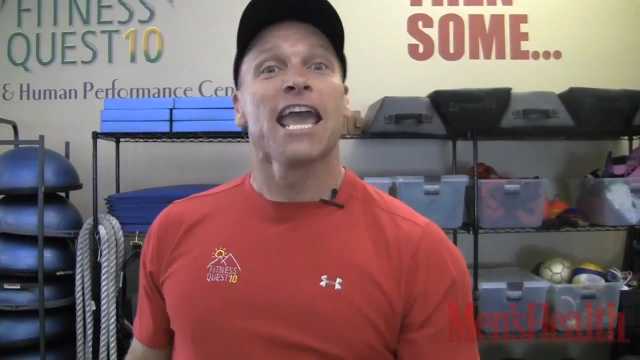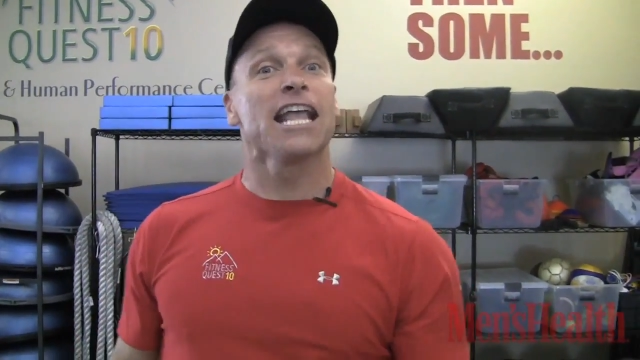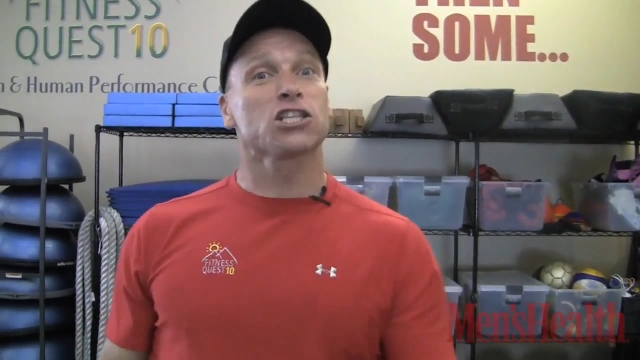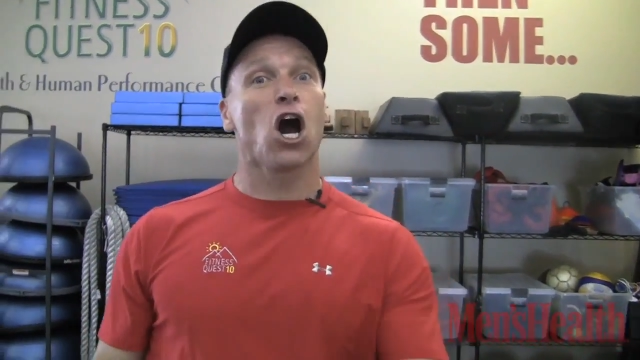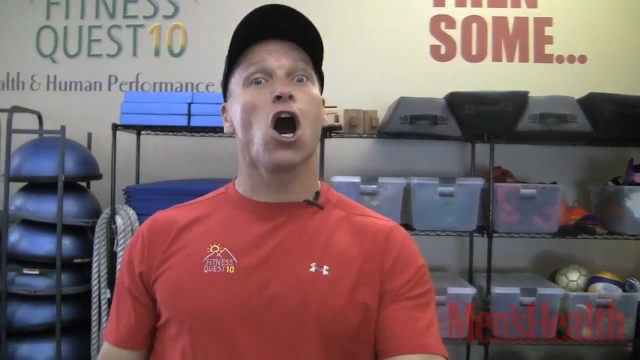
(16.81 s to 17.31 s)

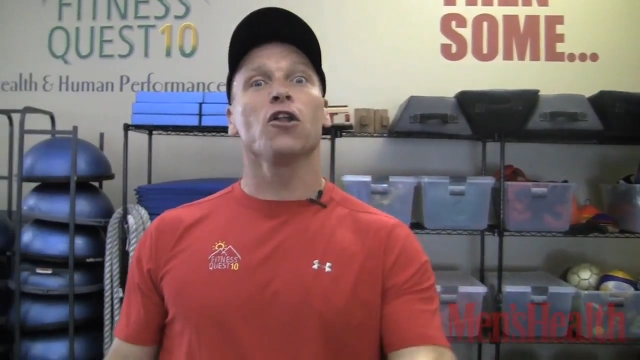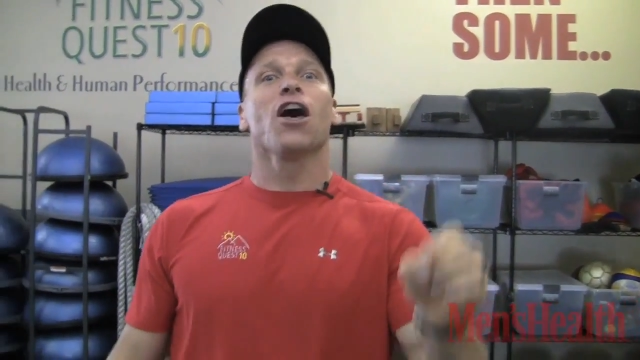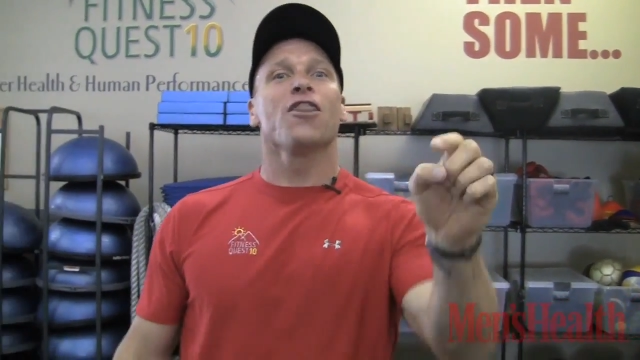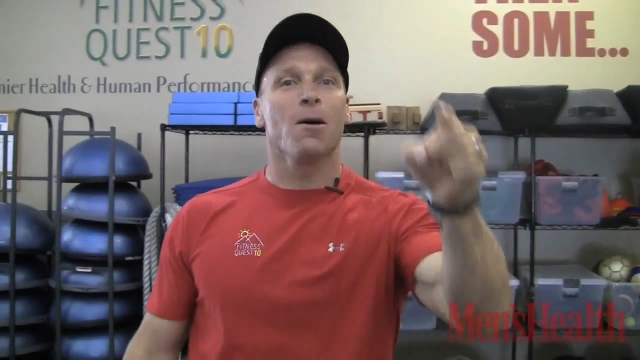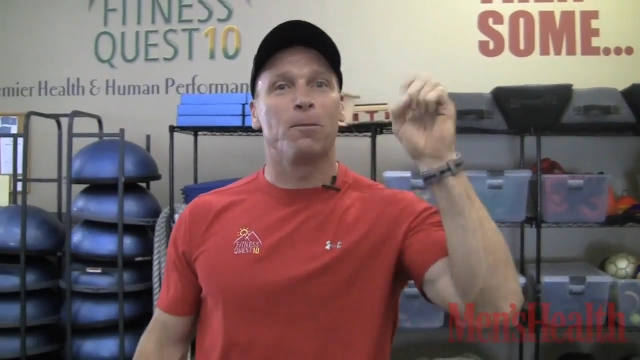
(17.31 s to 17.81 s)
It's called
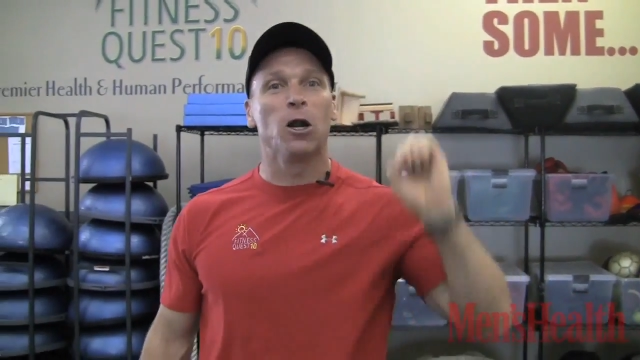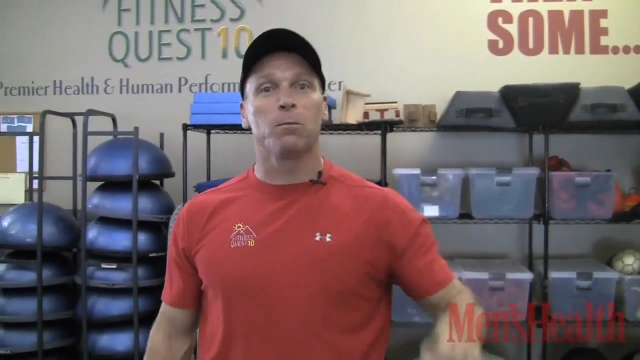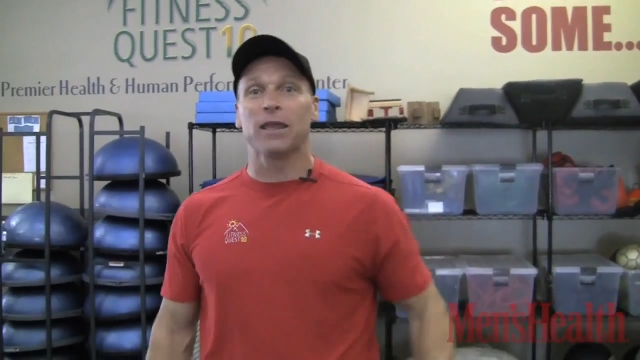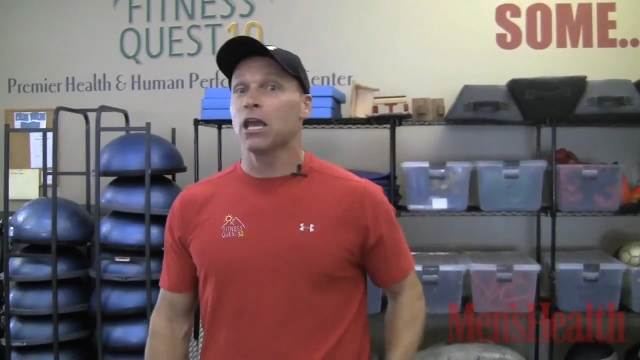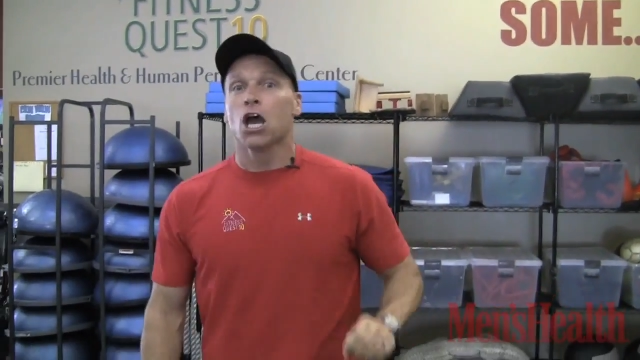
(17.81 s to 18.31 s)
the
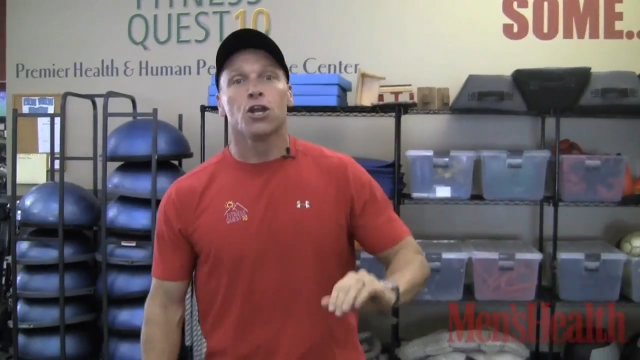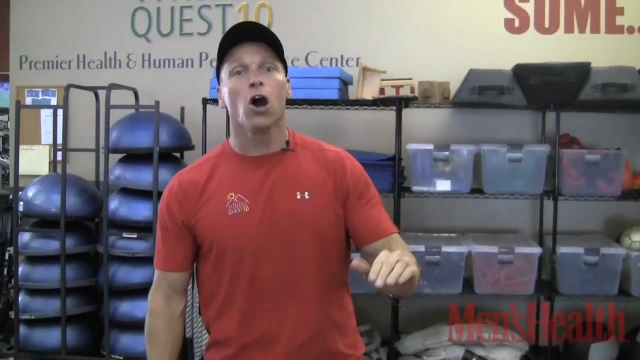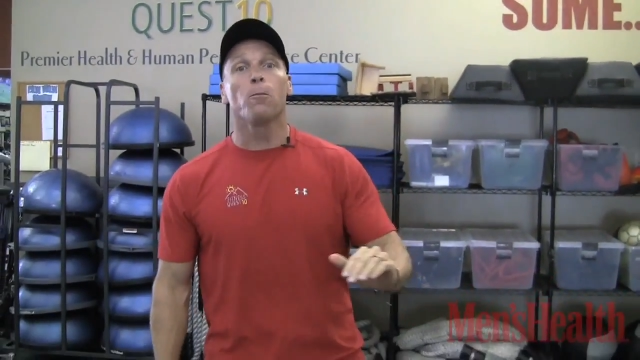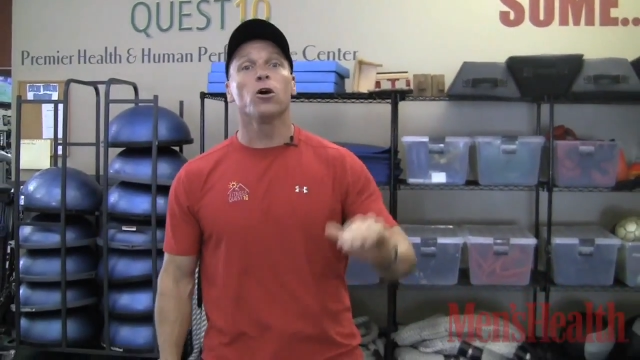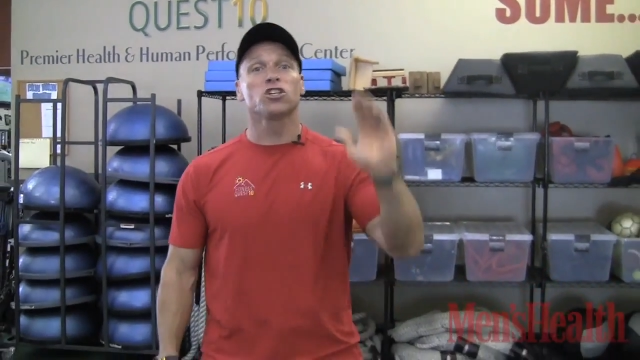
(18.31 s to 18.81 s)
burpee.
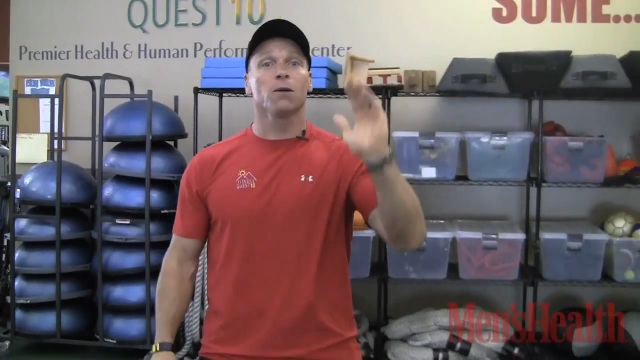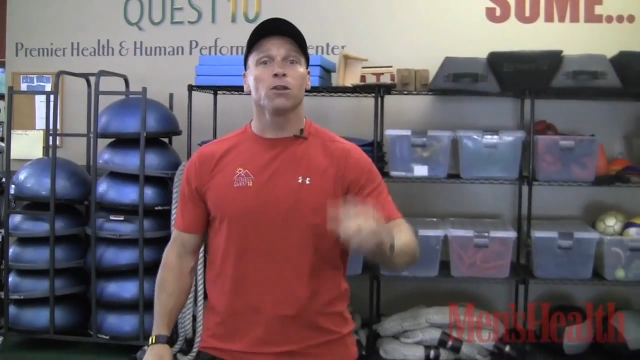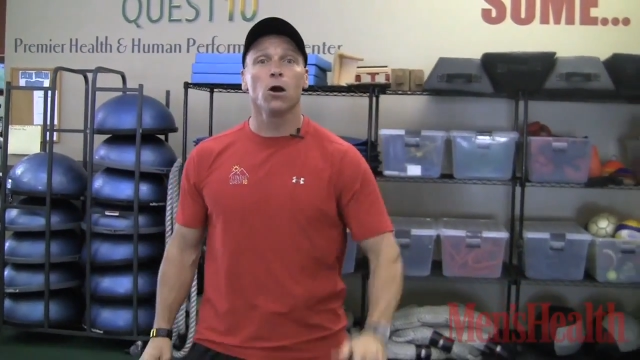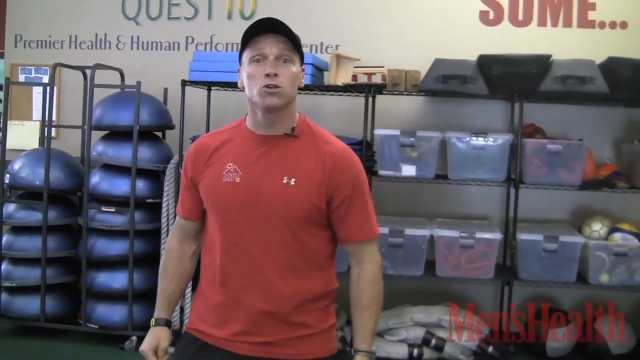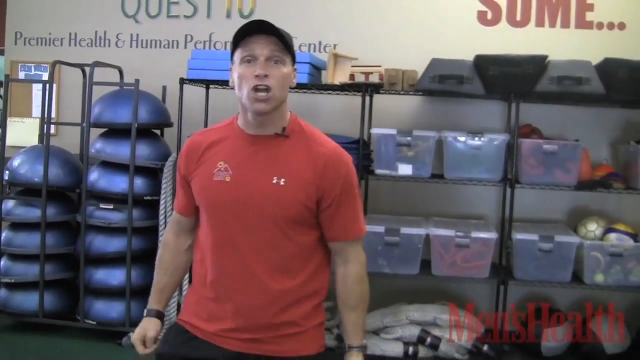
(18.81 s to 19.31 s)
No push-up,
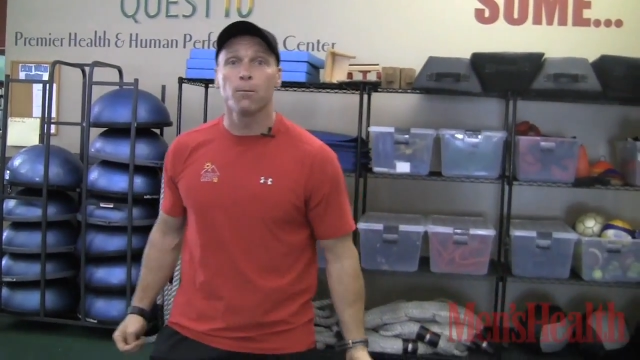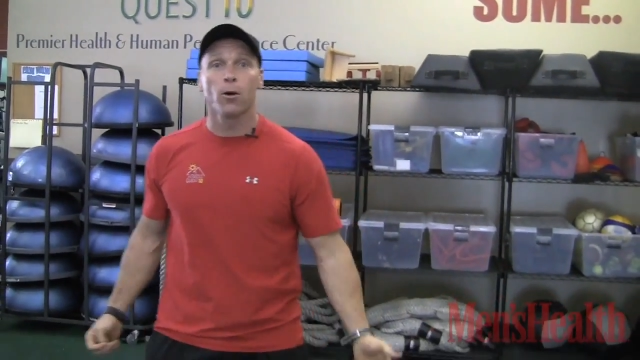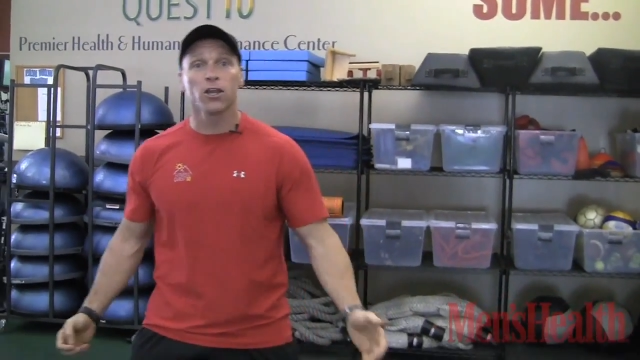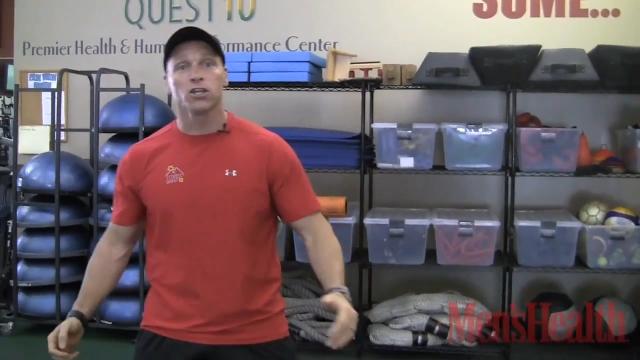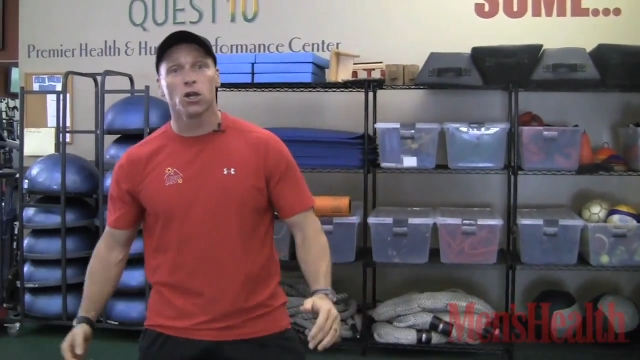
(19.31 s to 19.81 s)
no jump. All you're